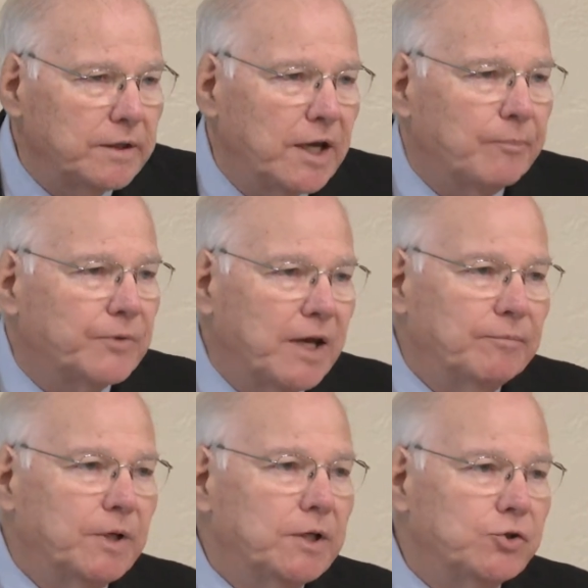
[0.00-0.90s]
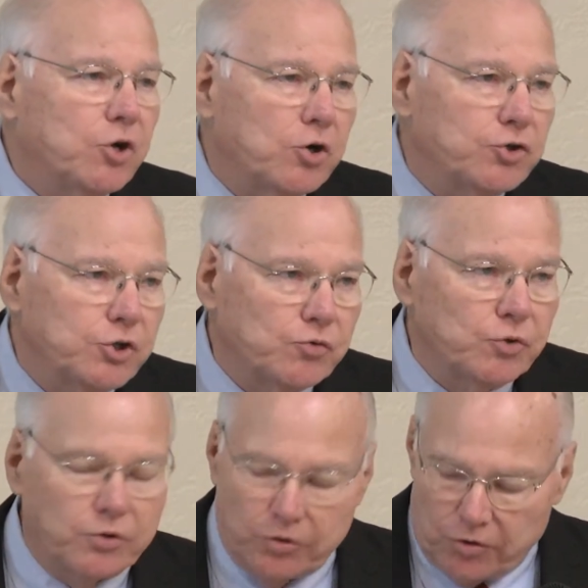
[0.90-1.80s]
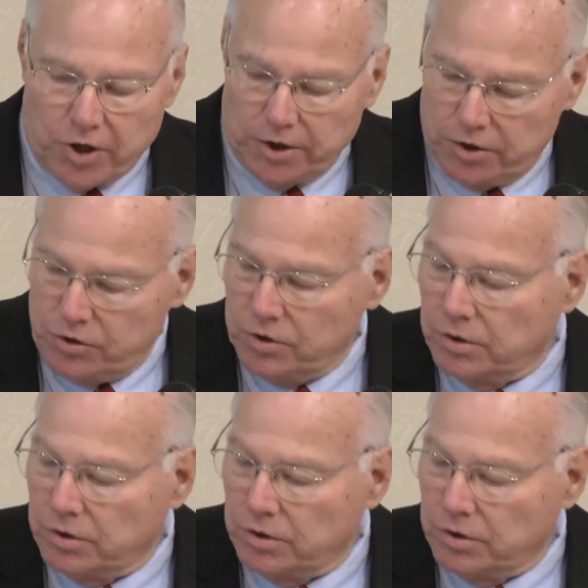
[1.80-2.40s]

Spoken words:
helped that many churches with their drainage.